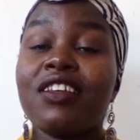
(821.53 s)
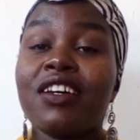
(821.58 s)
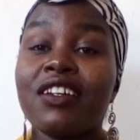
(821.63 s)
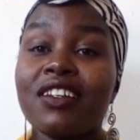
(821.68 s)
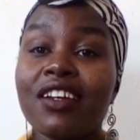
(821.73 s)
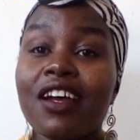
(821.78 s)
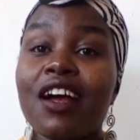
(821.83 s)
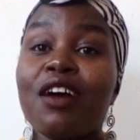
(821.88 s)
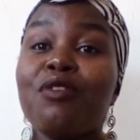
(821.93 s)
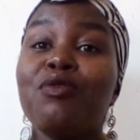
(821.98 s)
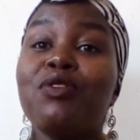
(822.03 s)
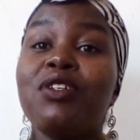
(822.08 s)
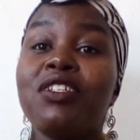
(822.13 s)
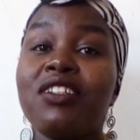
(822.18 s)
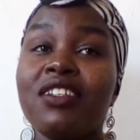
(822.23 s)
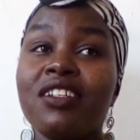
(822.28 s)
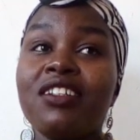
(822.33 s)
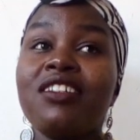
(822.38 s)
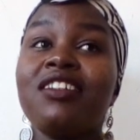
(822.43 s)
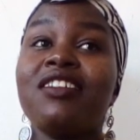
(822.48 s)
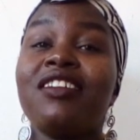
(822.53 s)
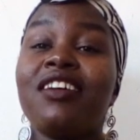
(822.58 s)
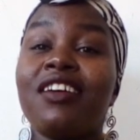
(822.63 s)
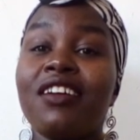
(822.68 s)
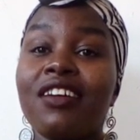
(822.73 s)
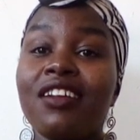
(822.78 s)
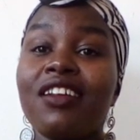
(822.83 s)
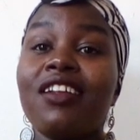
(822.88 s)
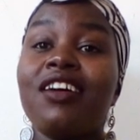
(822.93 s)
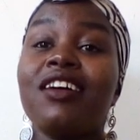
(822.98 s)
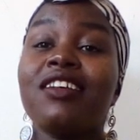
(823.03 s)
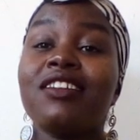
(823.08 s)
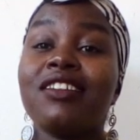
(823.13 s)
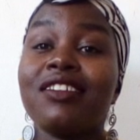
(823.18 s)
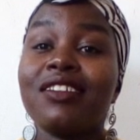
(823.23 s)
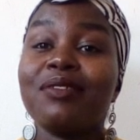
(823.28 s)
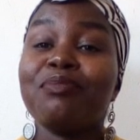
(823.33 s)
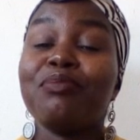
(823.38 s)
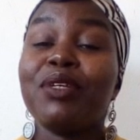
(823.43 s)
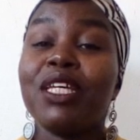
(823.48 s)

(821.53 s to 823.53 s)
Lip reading: that I would sit in a class